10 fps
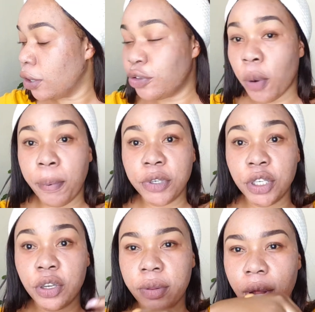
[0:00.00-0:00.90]
So put
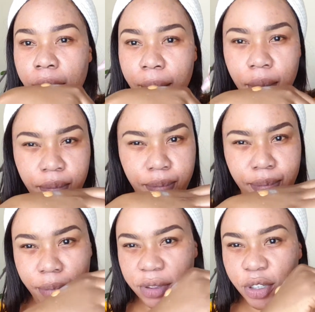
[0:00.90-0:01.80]
it on
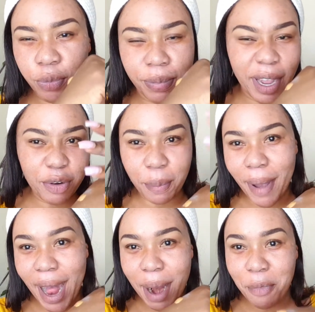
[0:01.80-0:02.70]
is it behind your
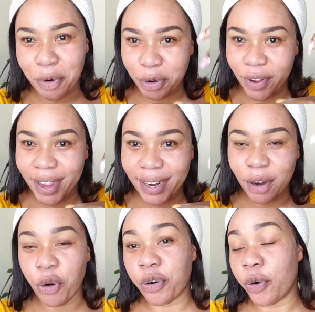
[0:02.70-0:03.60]
palm or on your hand
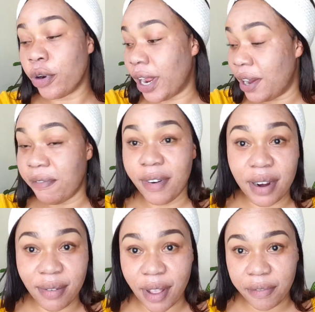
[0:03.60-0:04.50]
or on any
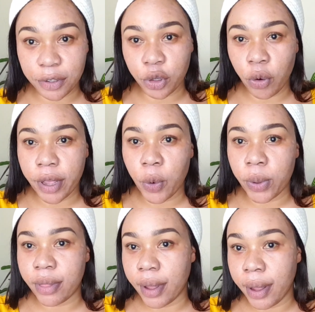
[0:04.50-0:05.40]
flat surface you're okay with.